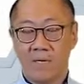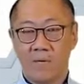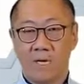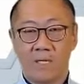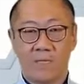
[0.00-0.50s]

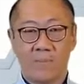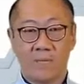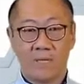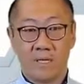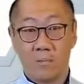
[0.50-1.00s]
where
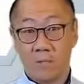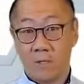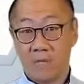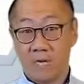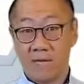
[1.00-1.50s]
typically we
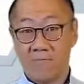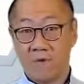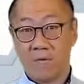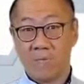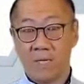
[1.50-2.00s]
look at
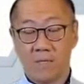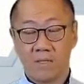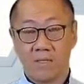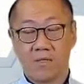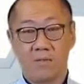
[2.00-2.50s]

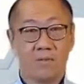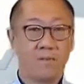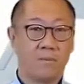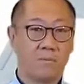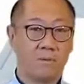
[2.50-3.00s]
environmental
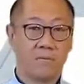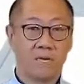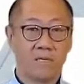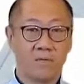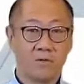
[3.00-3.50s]
issues, we
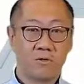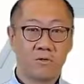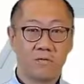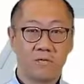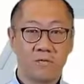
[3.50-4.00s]
look at
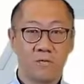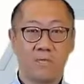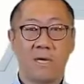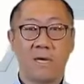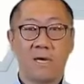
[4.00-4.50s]
social
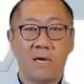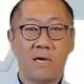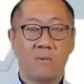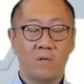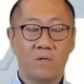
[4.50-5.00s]
issues,
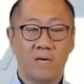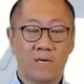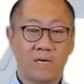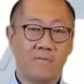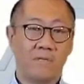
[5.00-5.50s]
and we look
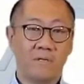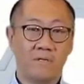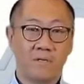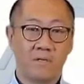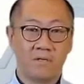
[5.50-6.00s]
at
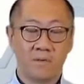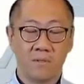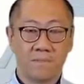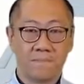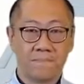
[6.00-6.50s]
governance issues,